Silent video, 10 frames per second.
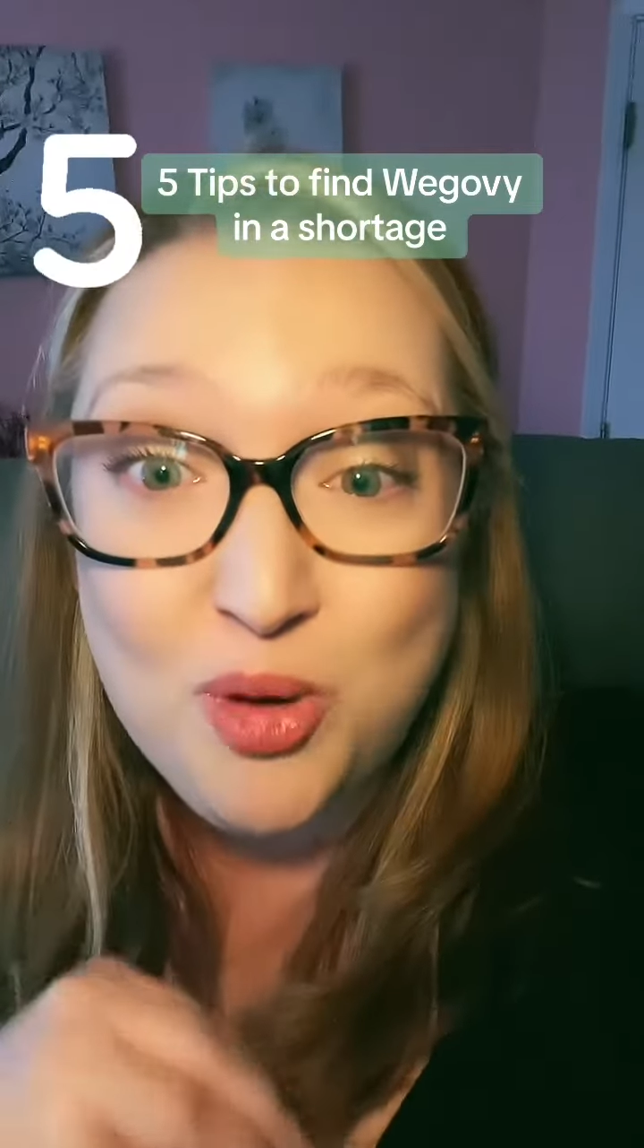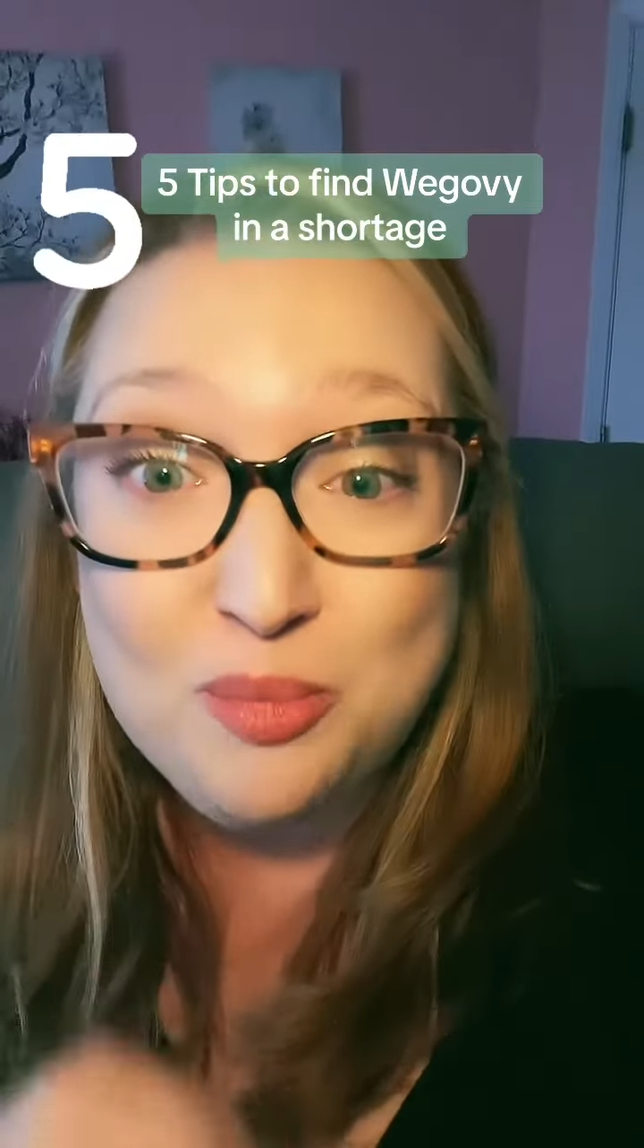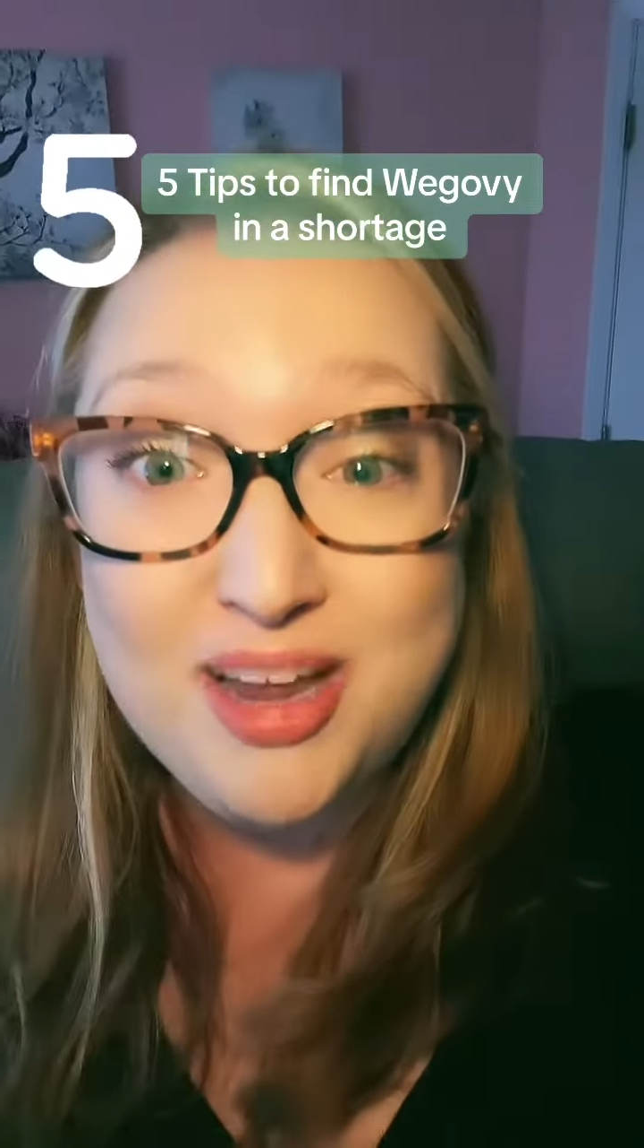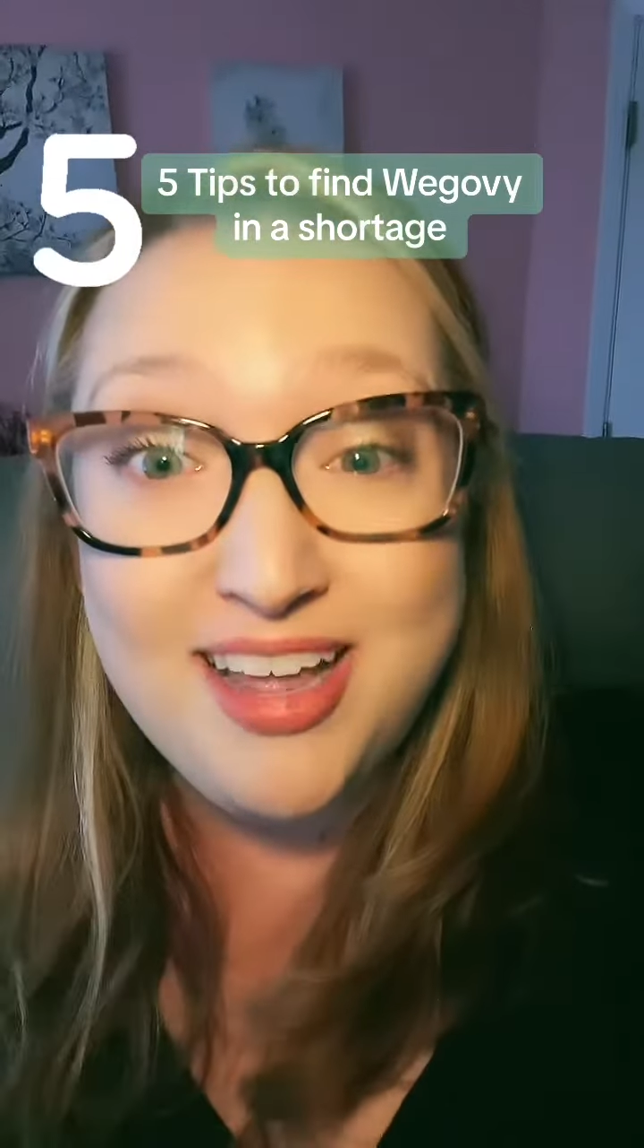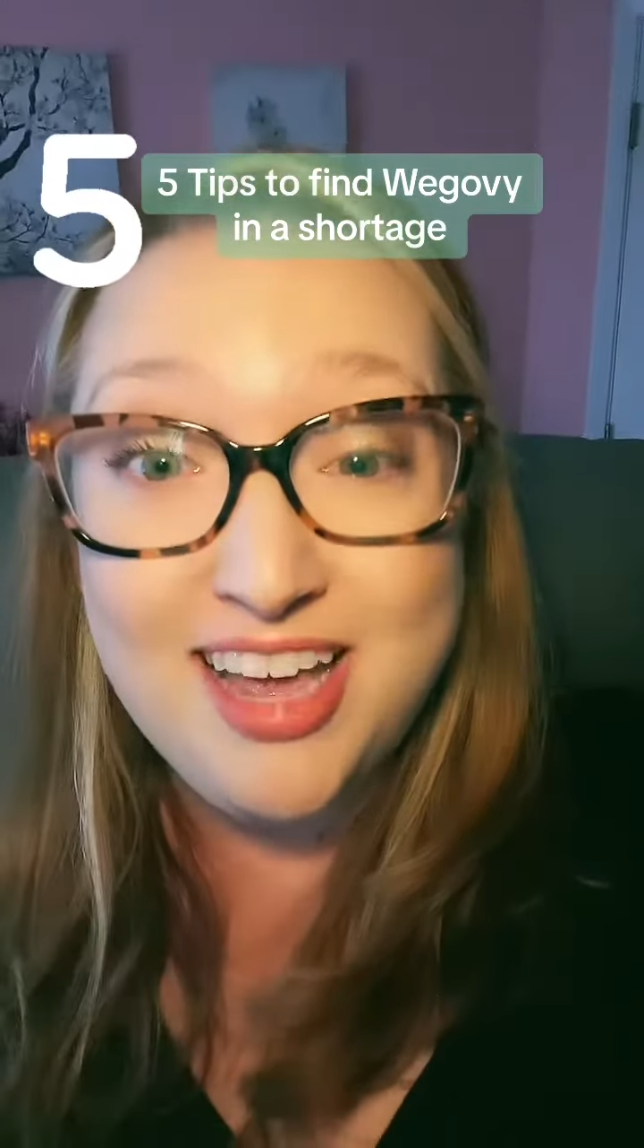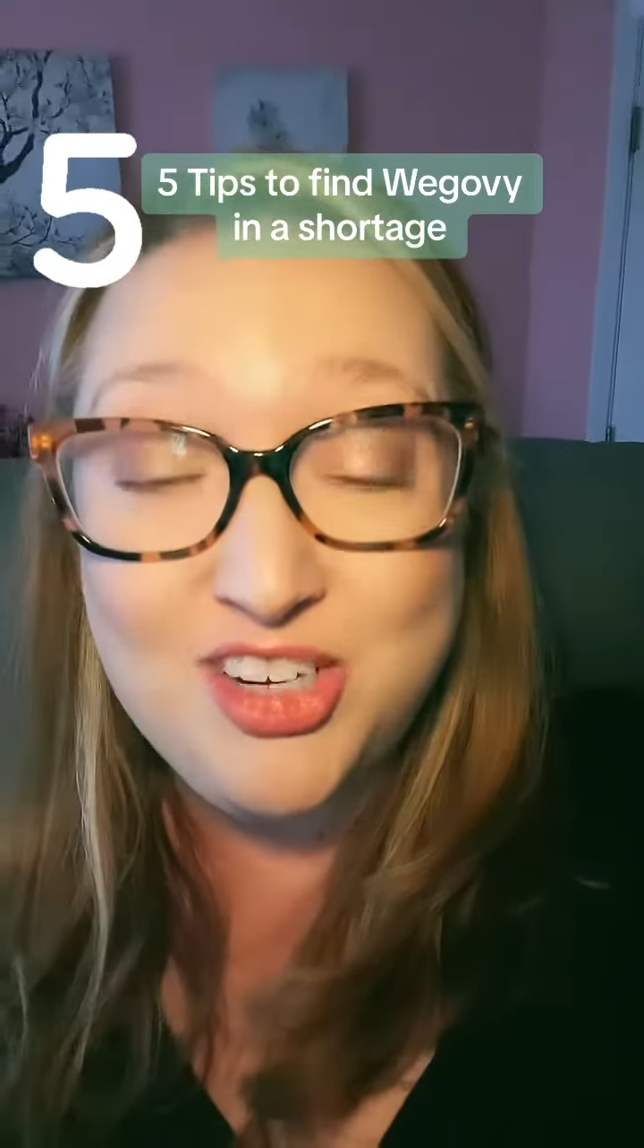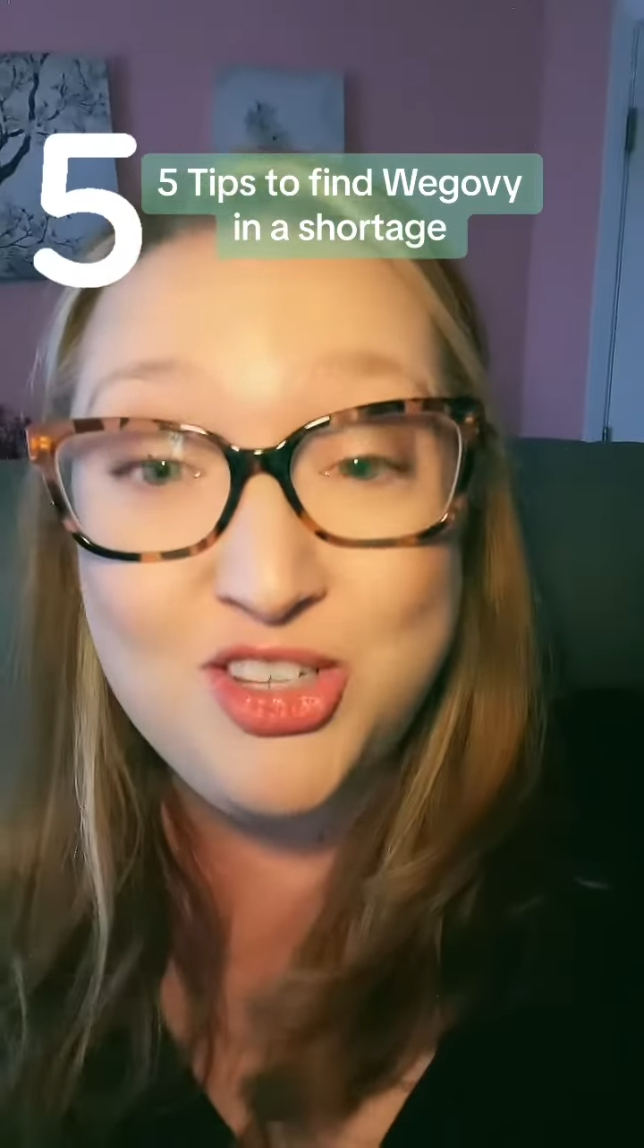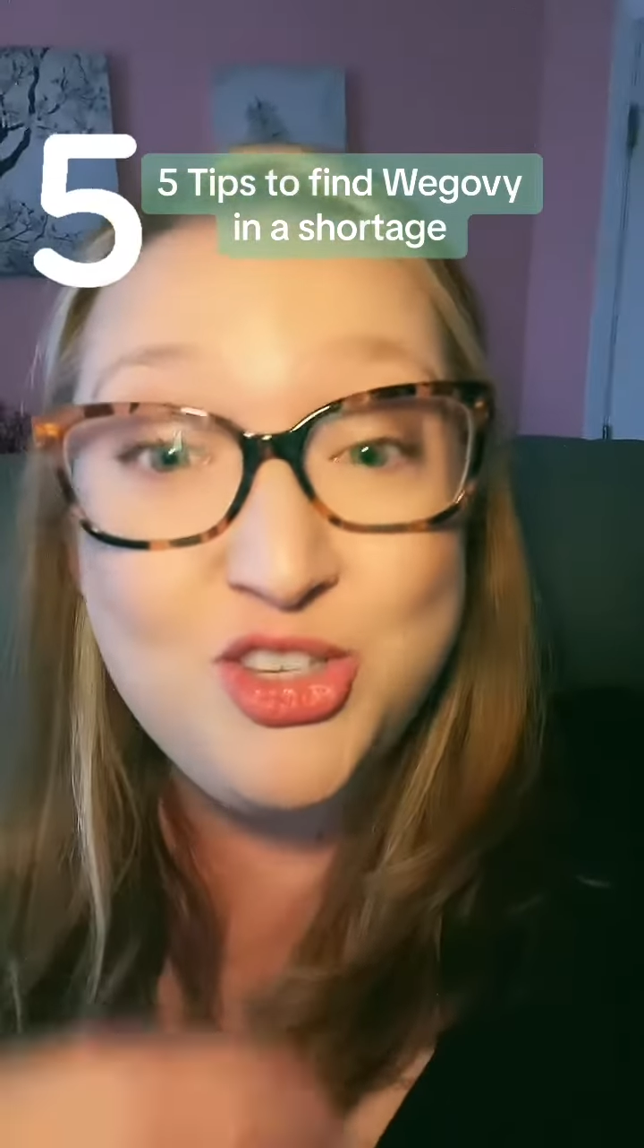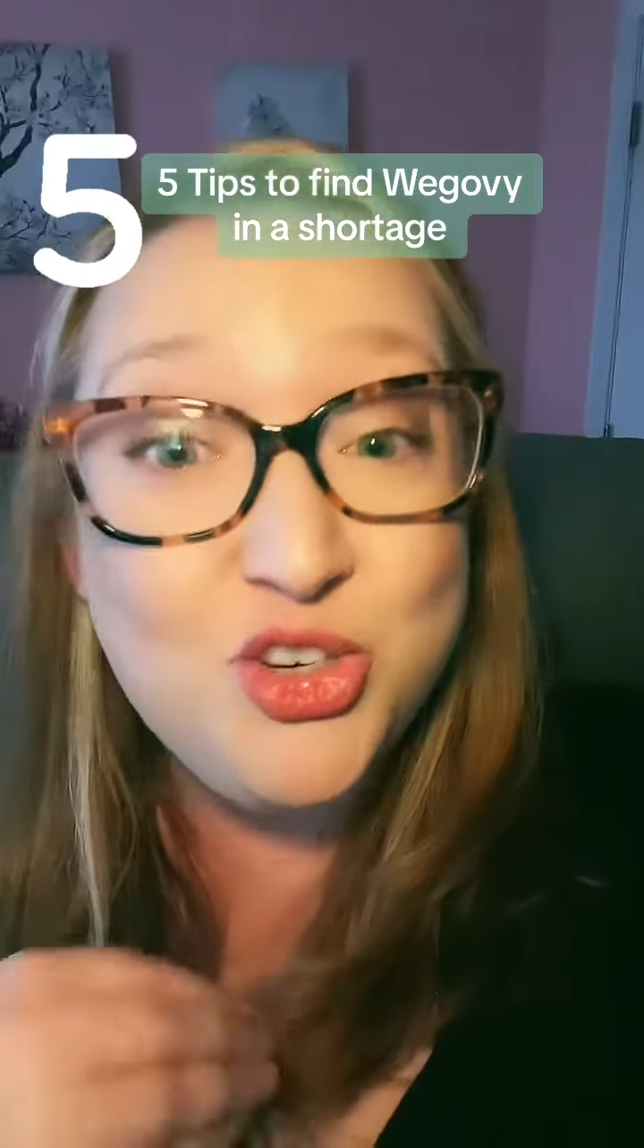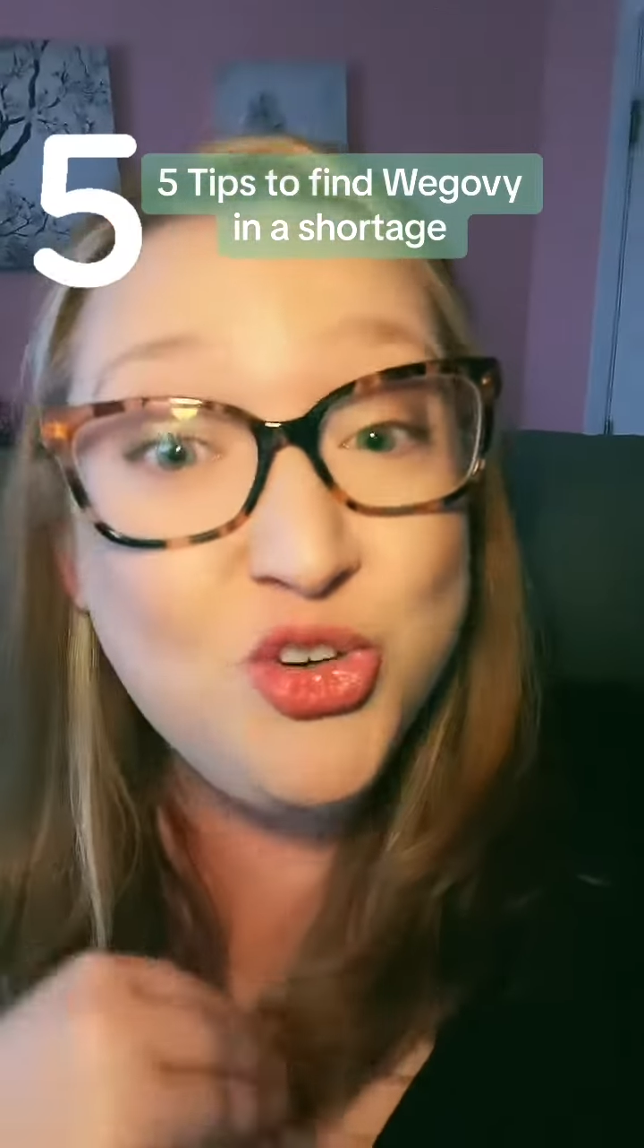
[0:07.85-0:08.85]
medications
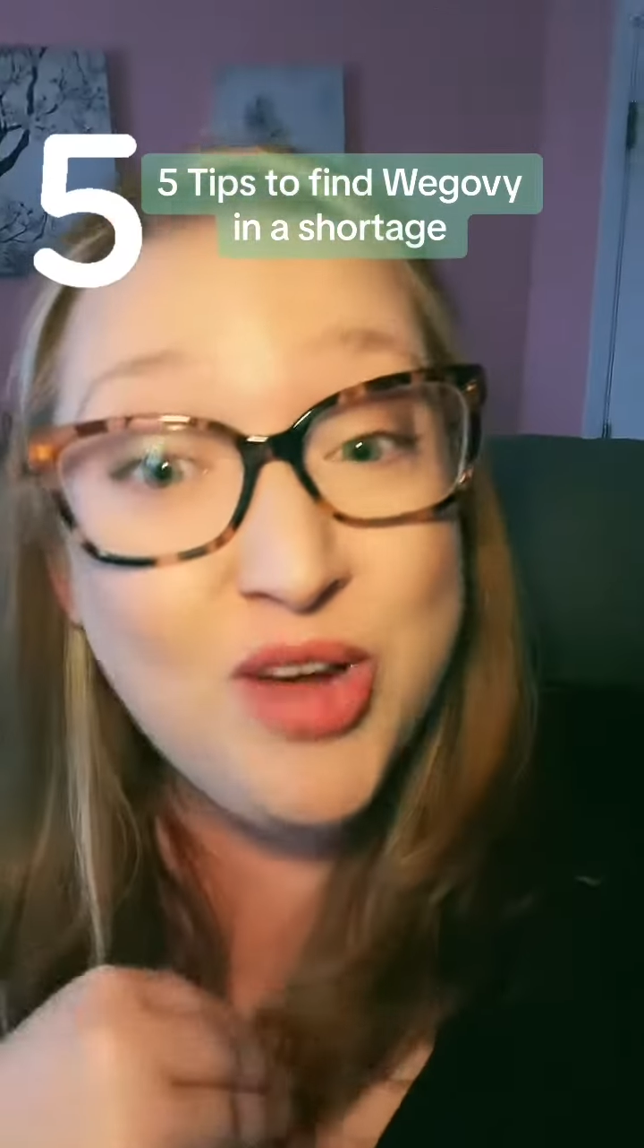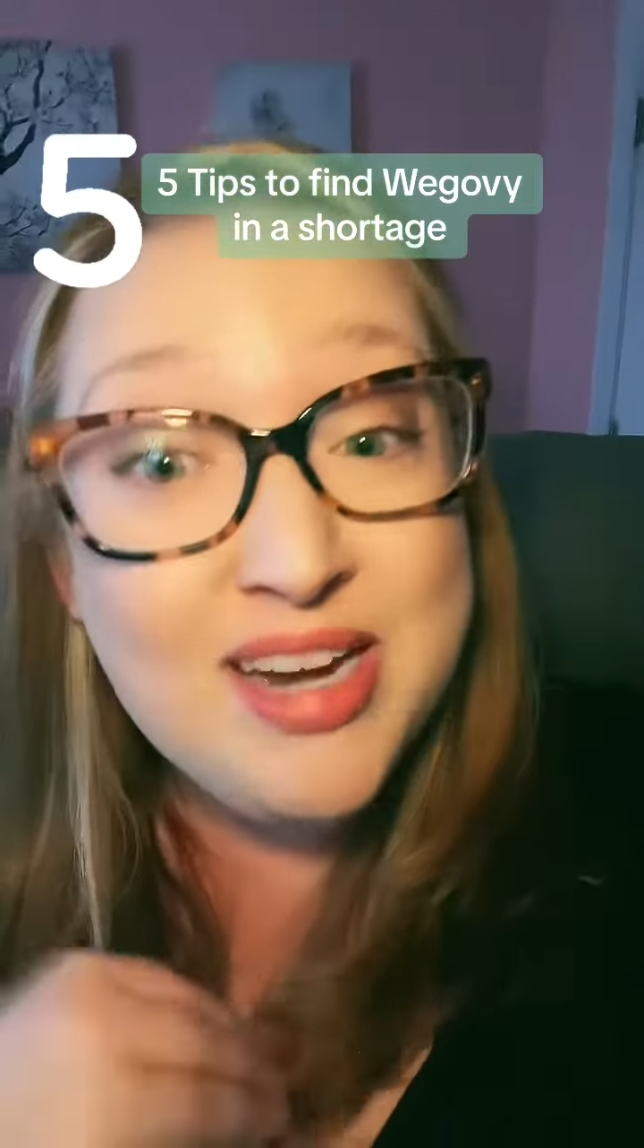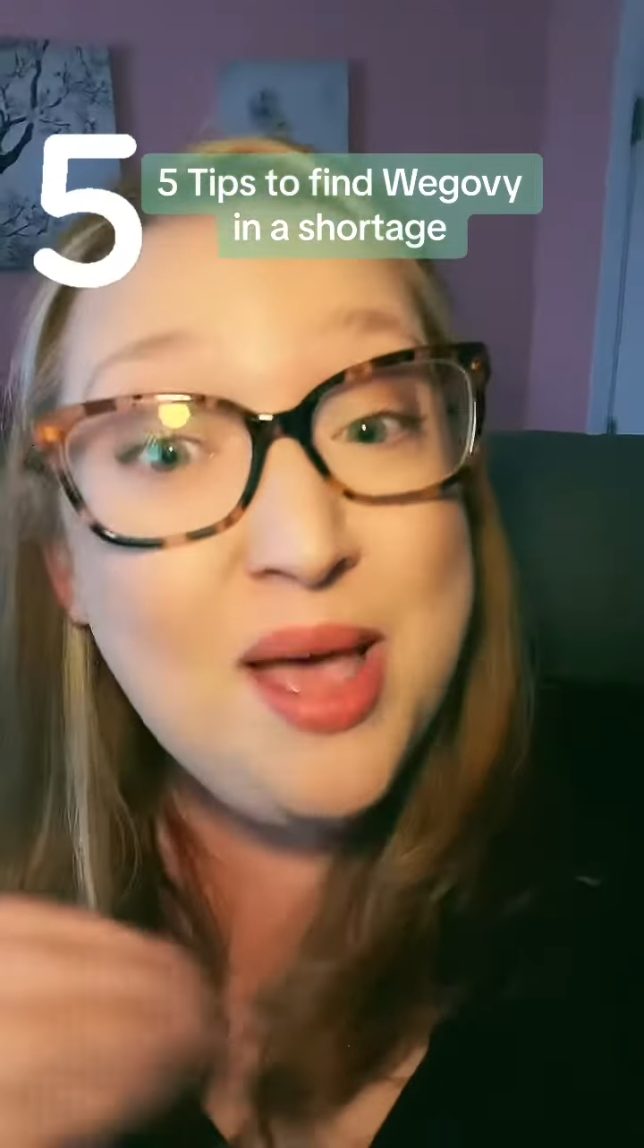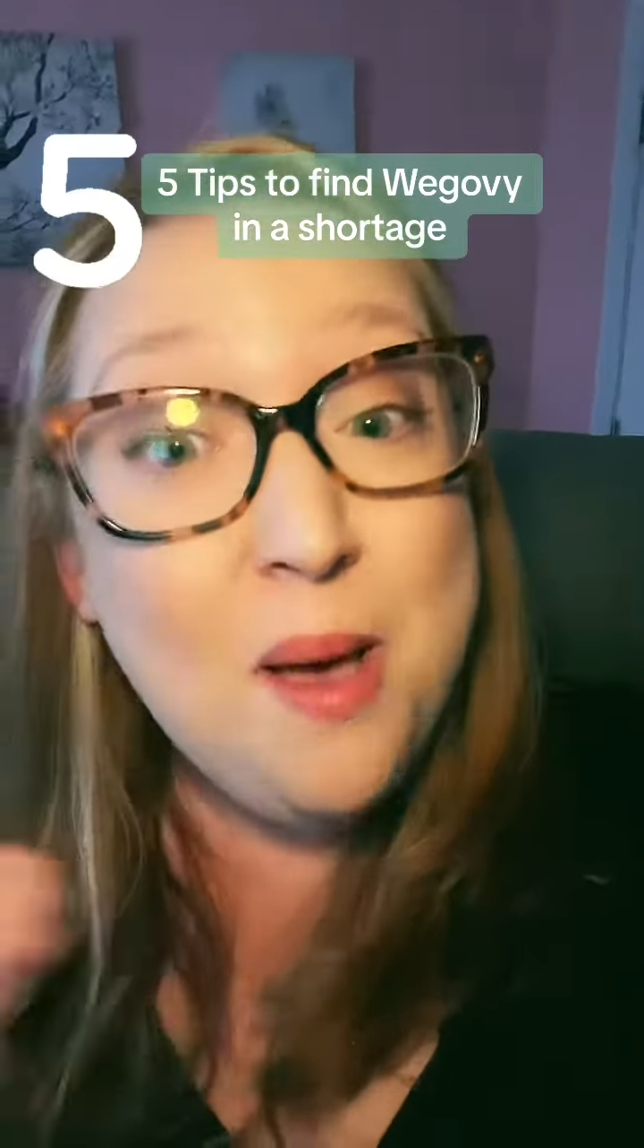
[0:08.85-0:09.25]
to treat